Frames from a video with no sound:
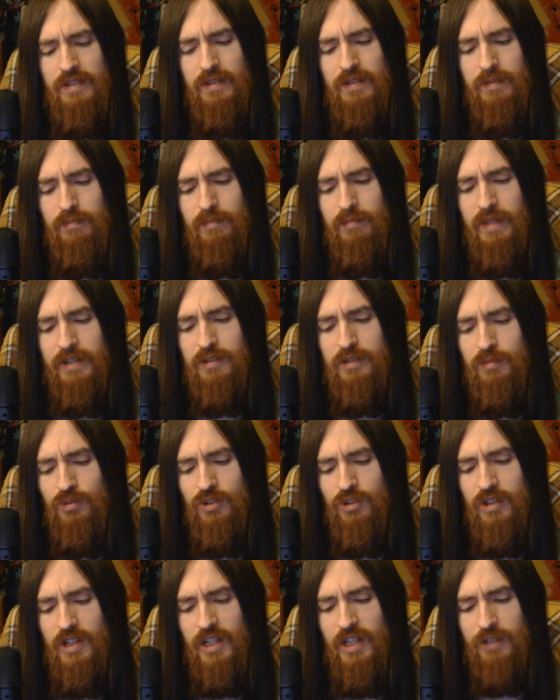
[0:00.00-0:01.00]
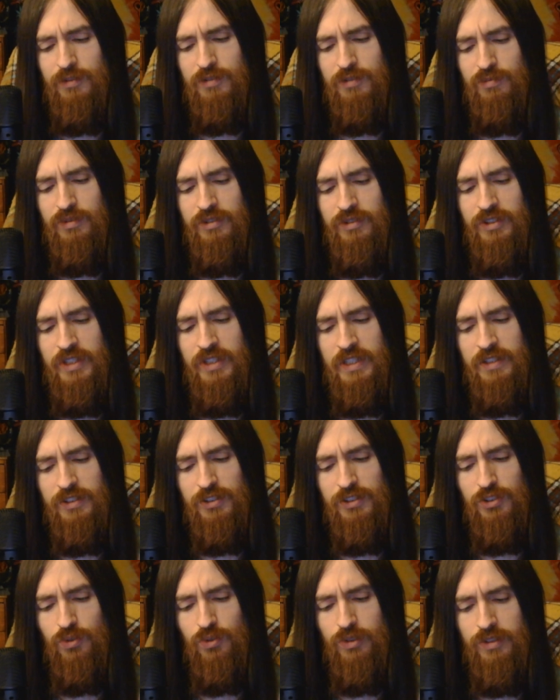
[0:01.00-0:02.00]
Michael Moorcock was really into
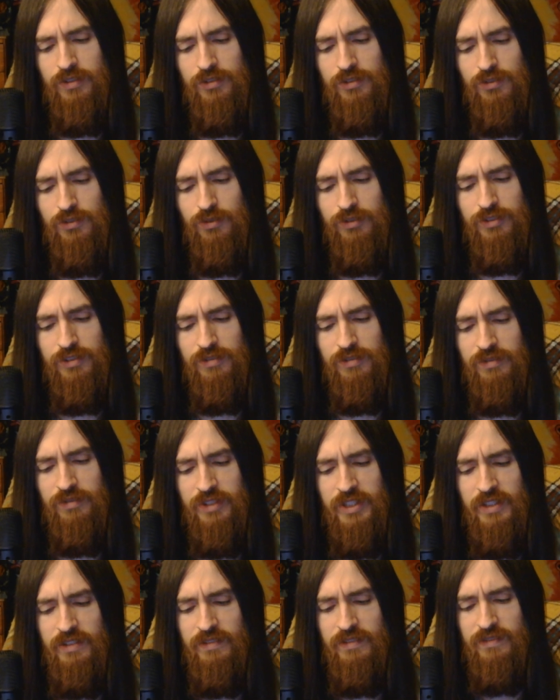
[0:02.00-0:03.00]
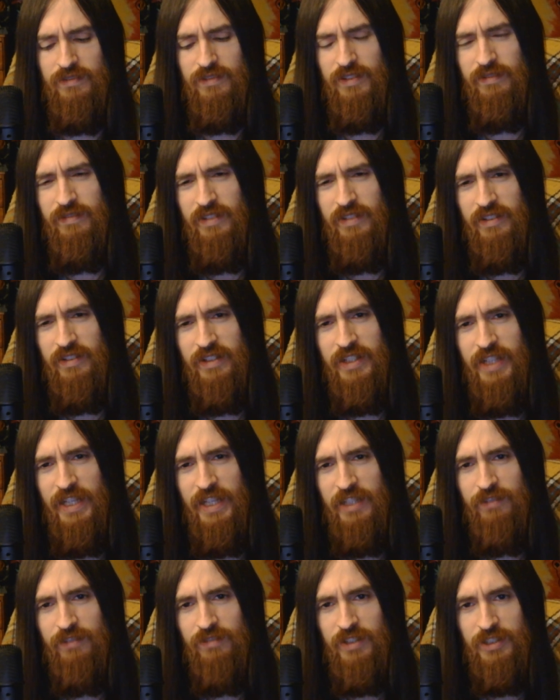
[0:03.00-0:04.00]
sword and sorcery, a very kind
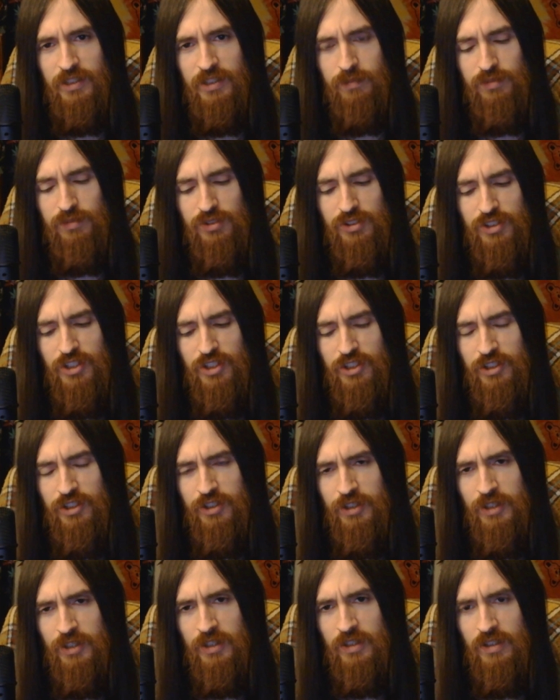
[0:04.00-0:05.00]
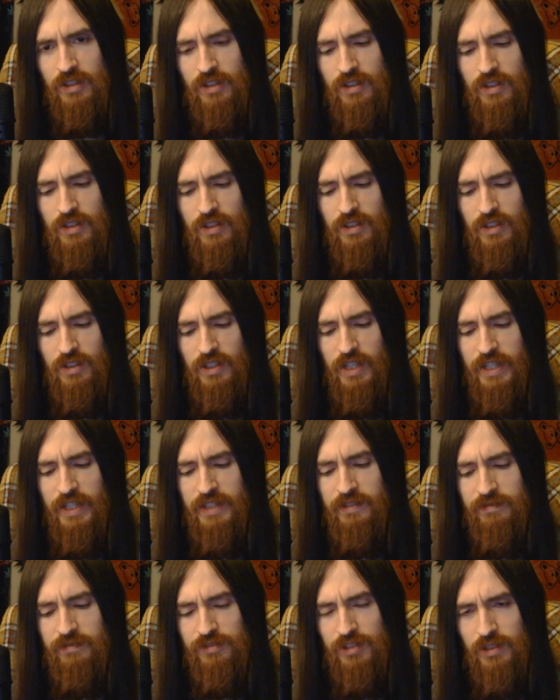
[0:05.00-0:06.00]
of obscure kind
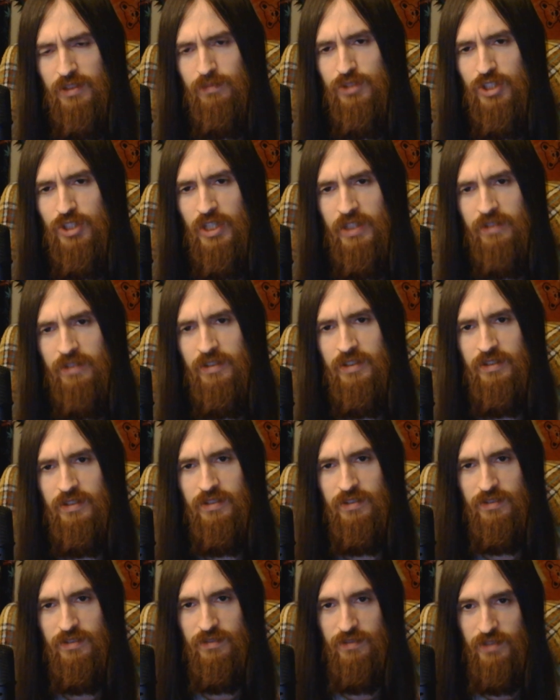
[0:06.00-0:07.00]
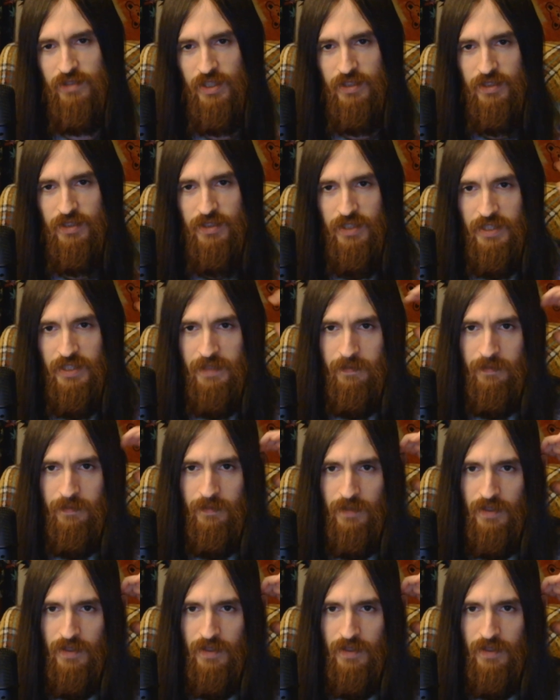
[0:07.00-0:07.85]
of subgenre at the time.